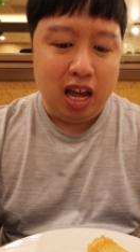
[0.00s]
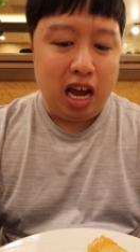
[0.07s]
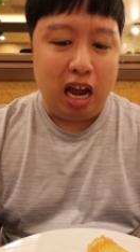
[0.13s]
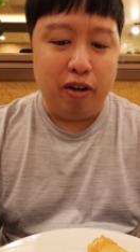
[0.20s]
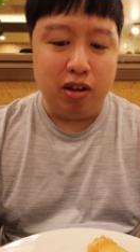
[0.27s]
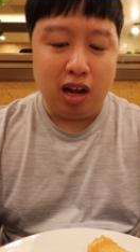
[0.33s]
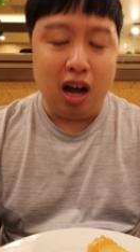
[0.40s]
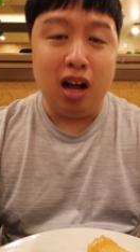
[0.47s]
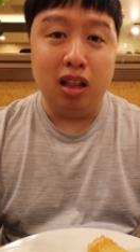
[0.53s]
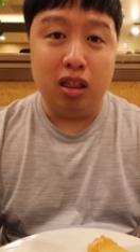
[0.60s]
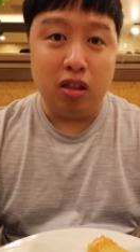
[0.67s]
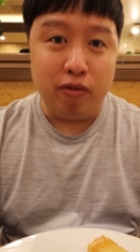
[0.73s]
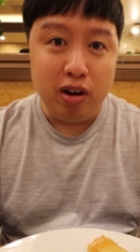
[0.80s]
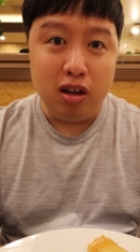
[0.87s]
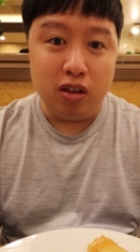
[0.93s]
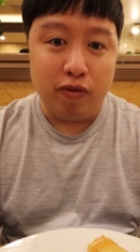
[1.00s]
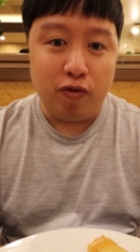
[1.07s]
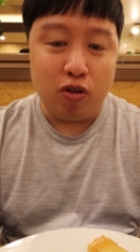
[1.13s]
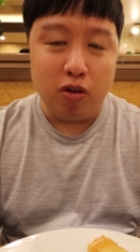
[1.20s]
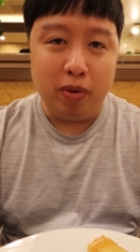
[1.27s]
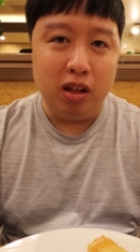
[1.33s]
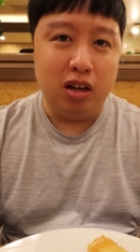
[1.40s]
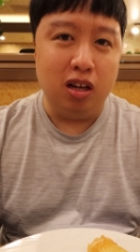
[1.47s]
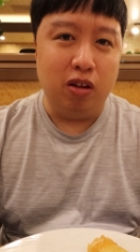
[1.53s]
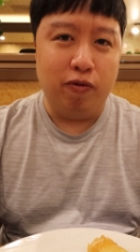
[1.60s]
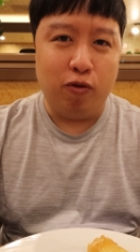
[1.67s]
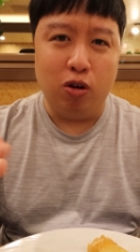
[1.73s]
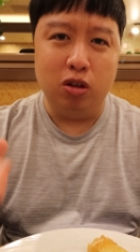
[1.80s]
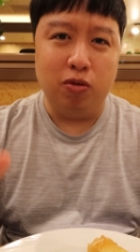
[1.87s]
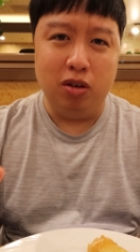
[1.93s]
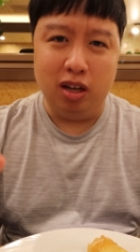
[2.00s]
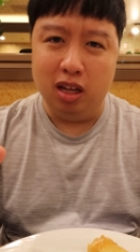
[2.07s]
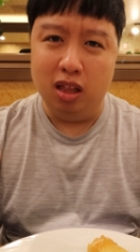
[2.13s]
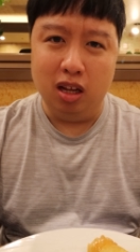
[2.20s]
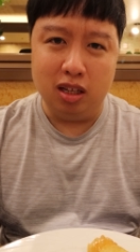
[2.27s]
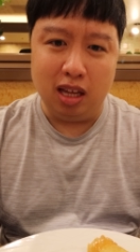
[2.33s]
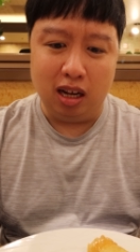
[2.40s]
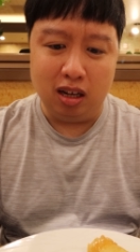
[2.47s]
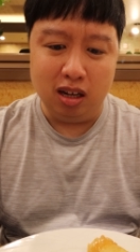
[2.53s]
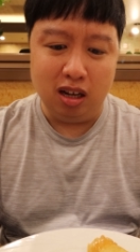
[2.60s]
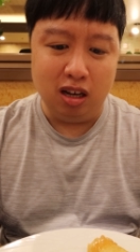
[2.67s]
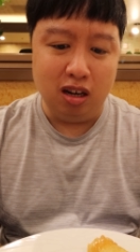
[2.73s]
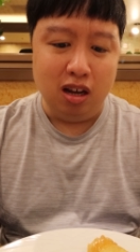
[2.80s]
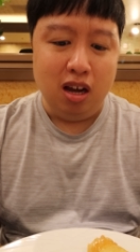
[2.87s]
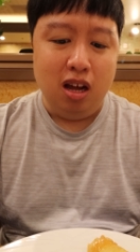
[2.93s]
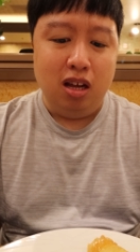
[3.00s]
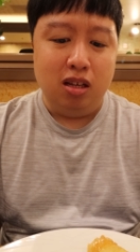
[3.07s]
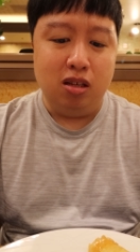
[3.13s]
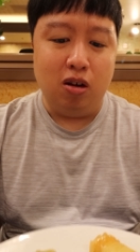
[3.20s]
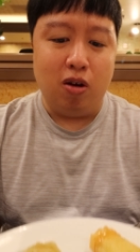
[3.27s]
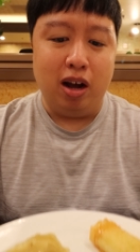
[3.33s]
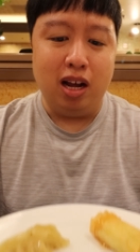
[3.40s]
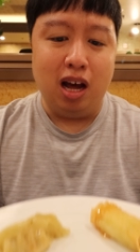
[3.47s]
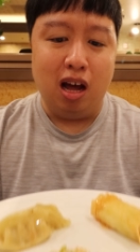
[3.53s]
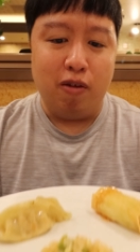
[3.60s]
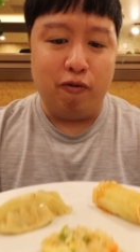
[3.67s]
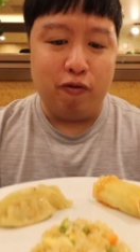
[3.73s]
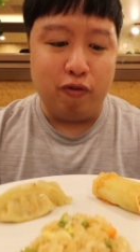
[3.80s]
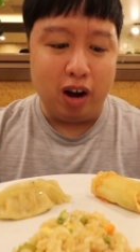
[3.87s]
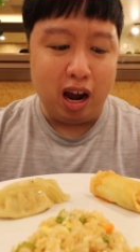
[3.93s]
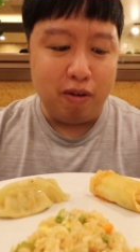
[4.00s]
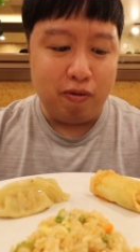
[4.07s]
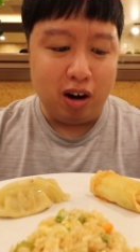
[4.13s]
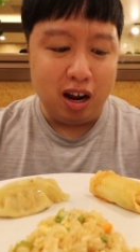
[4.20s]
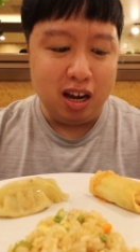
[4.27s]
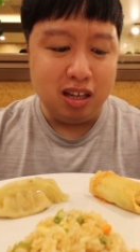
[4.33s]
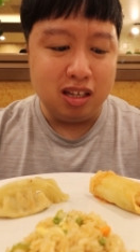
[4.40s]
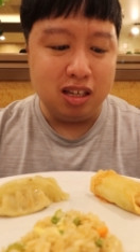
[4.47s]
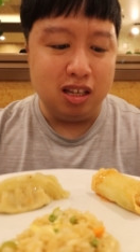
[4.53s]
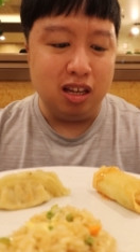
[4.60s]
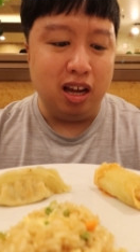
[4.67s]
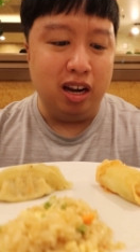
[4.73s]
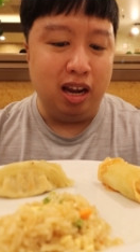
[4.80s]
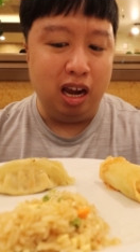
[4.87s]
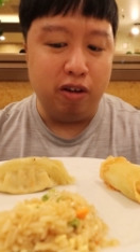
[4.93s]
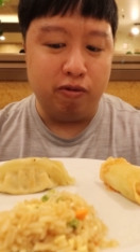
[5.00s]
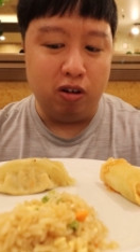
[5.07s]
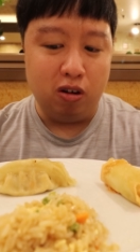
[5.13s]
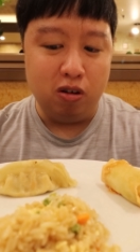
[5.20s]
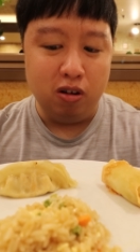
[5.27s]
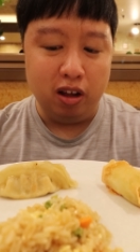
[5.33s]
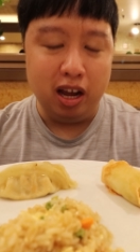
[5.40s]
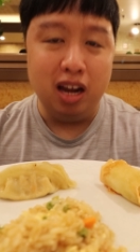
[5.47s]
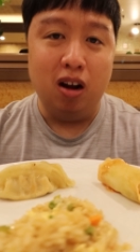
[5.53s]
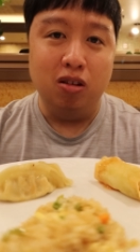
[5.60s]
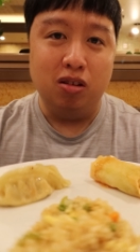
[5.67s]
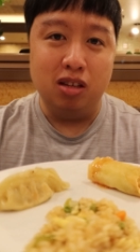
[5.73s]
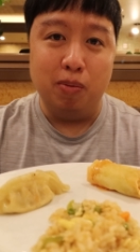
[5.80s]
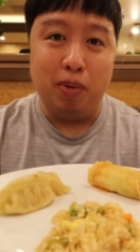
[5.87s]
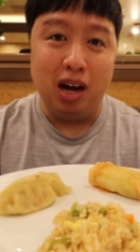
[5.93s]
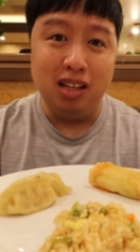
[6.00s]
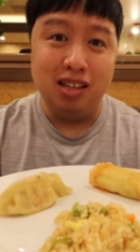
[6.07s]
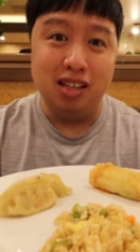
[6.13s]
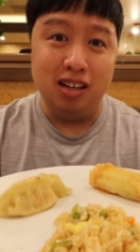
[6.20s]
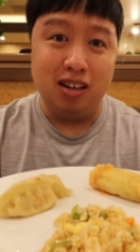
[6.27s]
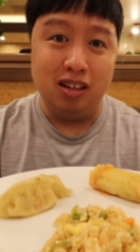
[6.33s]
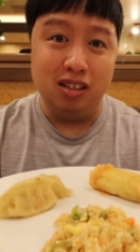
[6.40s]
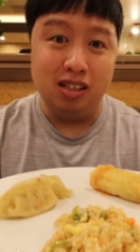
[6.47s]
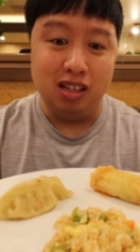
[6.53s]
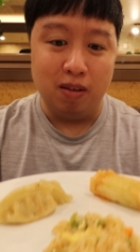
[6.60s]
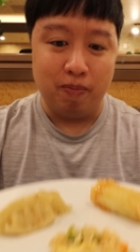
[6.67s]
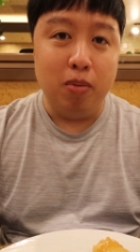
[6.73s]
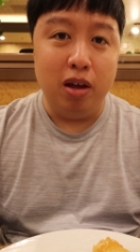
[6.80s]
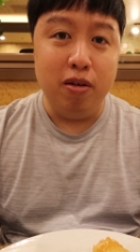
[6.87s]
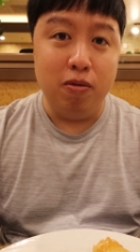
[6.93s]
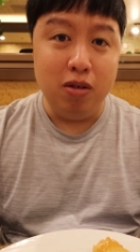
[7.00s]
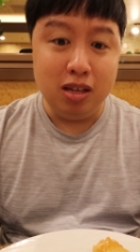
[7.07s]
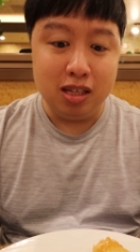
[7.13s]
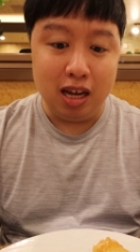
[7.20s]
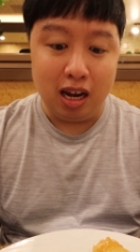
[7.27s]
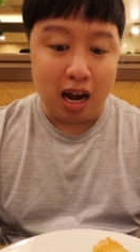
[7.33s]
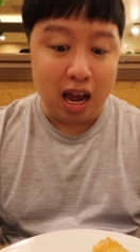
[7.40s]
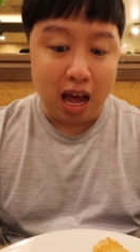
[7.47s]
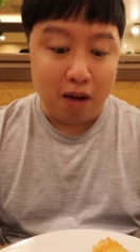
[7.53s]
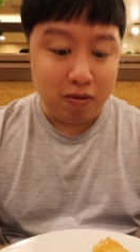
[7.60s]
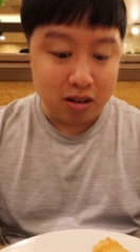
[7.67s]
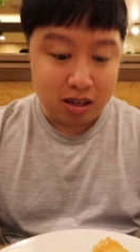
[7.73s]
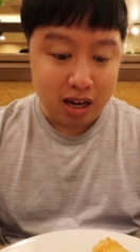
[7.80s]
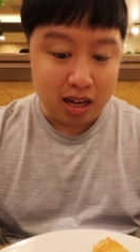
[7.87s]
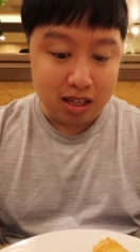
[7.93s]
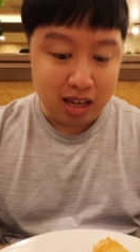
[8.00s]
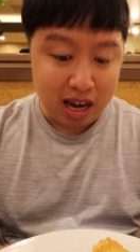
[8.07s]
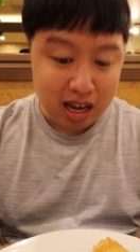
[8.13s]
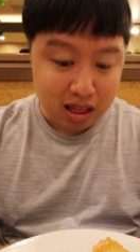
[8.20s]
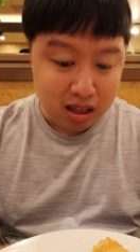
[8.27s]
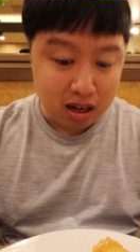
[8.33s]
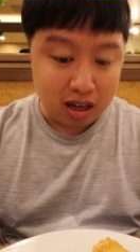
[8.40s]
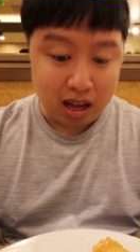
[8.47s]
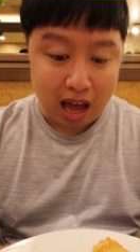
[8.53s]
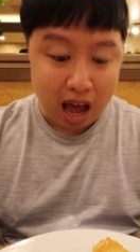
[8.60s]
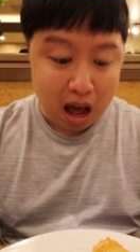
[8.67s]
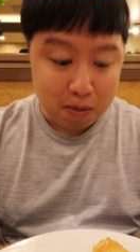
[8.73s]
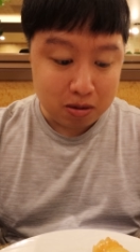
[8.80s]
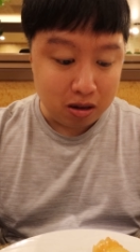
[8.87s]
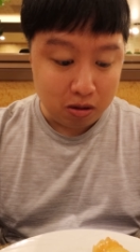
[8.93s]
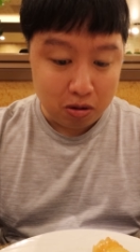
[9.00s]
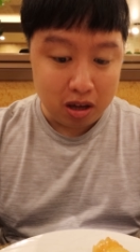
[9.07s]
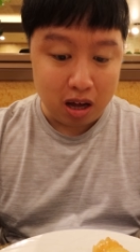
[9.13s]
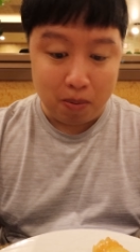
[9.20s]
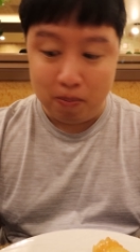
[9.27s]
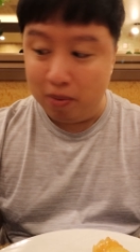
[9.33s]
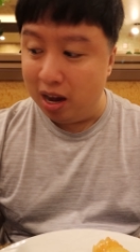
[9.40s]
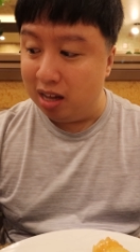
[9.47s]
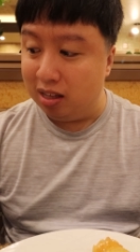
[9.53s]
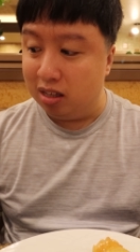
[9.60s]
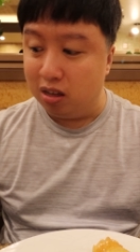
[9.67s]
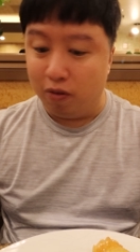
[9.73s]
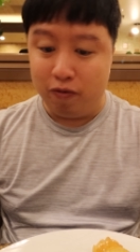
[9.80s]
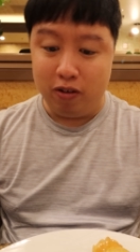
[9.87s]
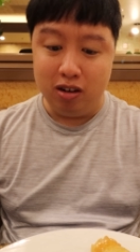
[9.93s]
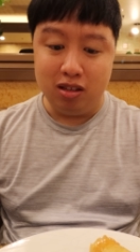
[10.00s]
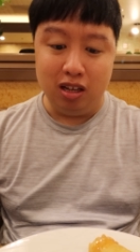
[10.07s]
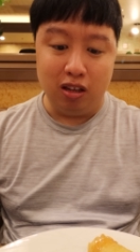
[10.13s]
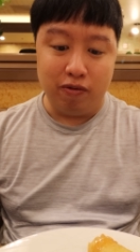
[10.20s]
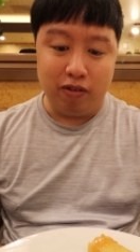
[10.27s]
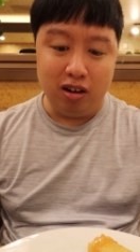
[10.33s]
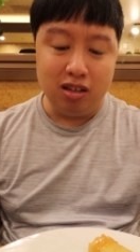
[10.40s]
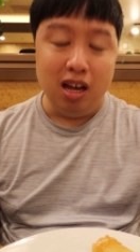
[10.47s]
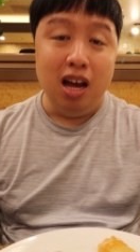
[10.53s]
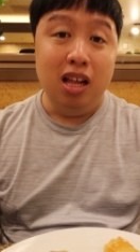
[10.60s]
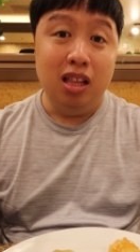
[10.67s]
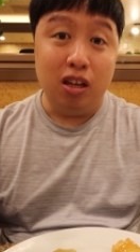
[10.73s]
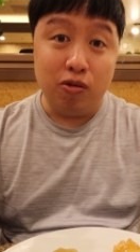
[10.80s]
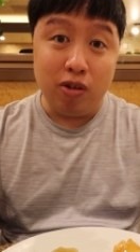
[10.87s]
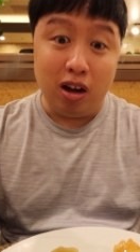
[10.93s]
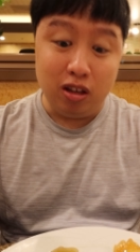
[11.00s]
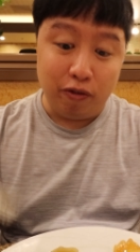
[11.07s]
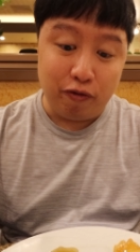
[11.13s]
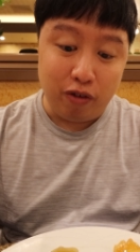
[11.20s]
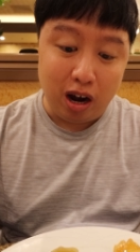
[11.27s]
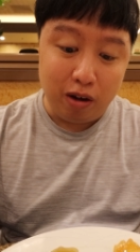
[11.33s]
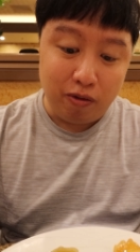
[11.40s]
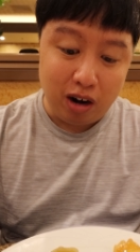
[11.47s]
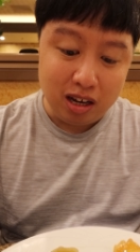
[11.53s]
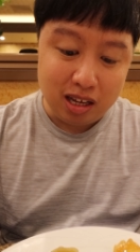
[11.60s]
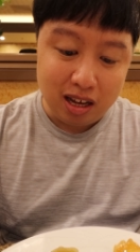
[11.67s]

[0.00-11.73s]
Anyway, I got 3 of the 4, mainly because the 4th one didn't look that good. So I got fried rice, an egg roll, and also some pot stickers. But even with that, I have to say, they look absolutely amazing. So first things first, let's try out the fried rice.